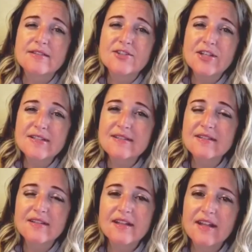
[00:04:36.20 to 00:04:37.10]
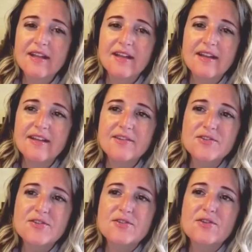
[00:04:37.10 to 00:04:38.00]
just,
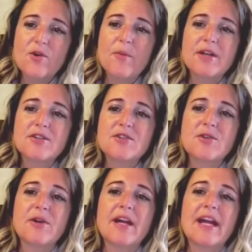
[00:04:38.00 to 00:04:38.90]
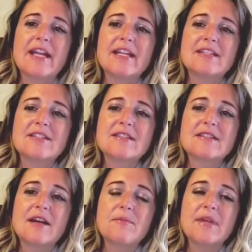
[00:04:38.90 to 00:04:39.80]
there's so much to it. And it's just,
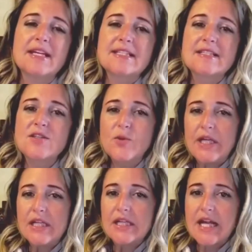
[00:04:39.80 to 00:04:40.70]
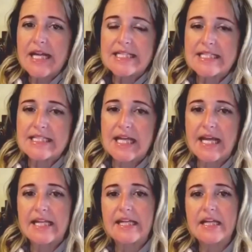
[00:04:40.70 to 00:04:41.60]
yes, it's New England high
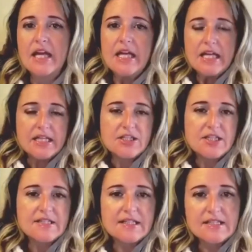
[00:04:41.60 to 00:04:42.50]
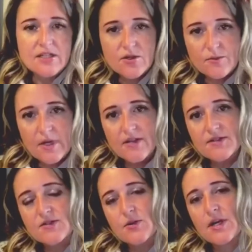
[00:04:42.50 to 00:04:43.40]
society and she's the Cinderella
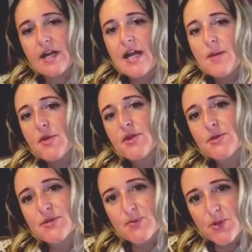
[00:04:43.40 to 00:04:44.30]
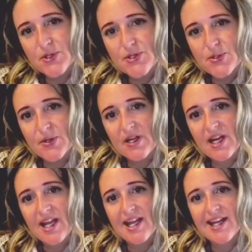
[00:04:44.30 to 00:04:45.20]
story, but there's more to it.
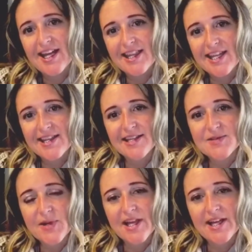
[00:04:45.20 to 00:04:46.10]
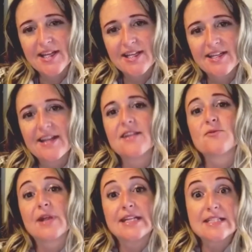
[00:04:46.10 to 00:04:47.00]
And I think that's why I like it. And
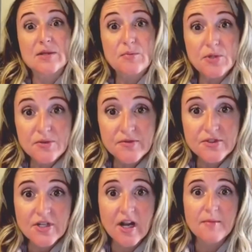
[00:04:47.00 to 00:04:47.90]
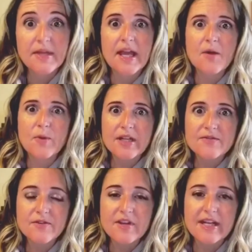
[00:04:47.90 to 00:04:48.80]
Raine did a beautiful job. Can't wait
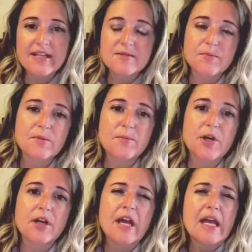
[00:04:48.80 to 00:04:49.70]
for the next book.